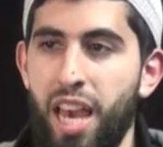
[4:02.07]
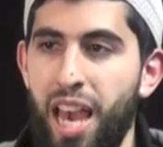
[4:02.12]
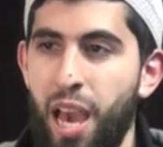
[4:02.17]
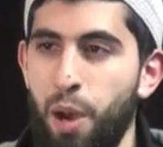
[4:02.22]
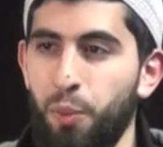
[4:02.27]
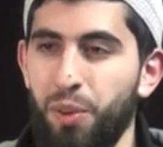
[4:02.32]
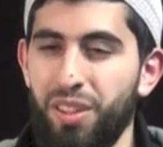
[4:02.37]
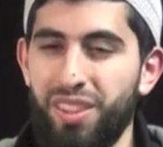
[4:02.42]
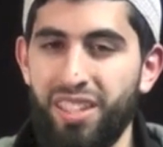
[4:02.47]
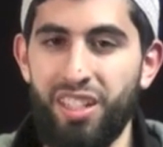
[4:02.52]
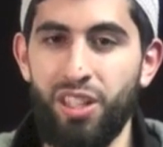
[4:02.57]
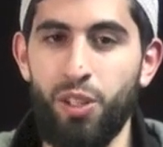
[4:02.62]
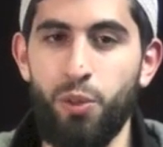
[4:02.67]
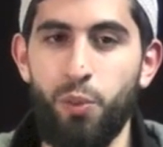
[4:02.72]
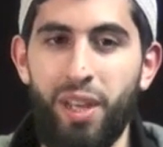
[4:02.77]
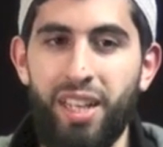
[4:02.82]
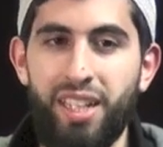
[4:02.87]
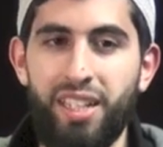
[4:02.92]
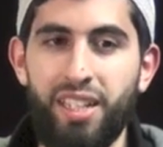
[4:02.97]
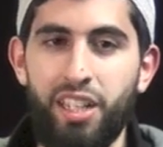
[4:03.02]
And within a
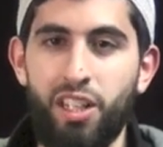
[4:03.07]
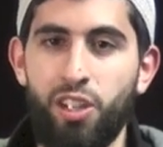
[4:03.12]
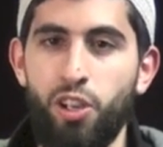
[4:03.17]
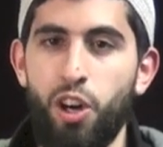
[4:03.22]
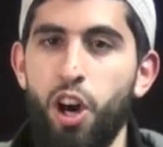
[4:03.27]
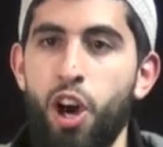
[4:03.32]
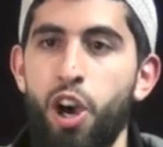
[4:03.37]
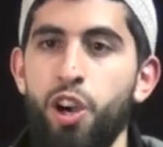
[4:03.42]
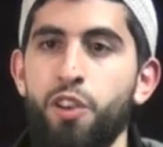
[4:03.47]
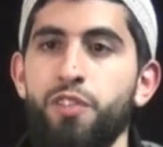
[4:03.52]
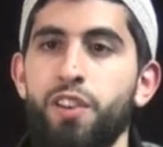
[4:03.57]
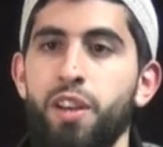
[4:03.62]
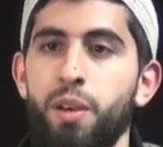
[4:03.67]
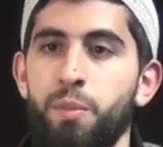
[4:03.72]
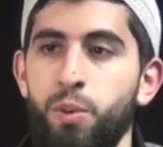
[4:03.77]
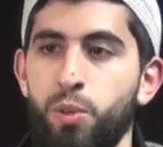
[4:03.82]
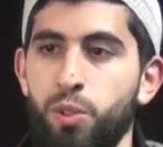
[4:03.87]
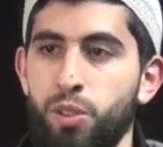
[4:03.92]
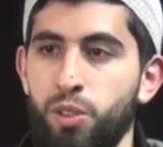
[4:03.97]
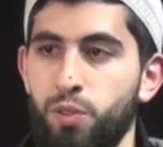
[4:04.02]
week it got over
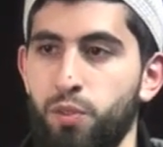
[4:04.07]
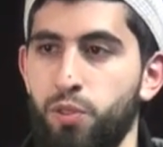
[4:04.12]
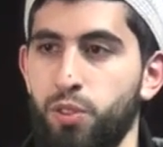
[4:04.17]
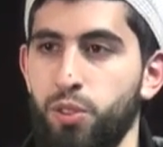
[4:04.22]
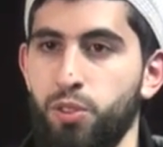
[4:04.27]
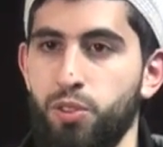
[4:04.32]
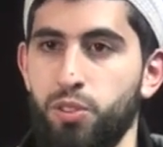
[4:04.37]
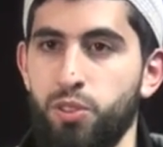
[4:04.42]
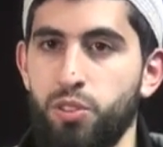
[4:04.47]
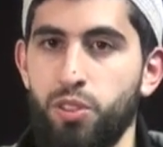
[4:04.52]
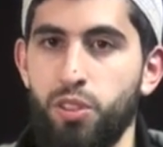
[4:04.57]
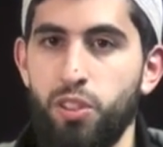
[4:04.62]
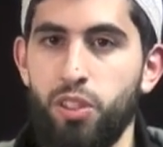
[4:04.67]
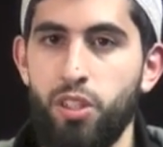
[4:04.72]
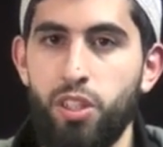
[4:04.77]
1 million views.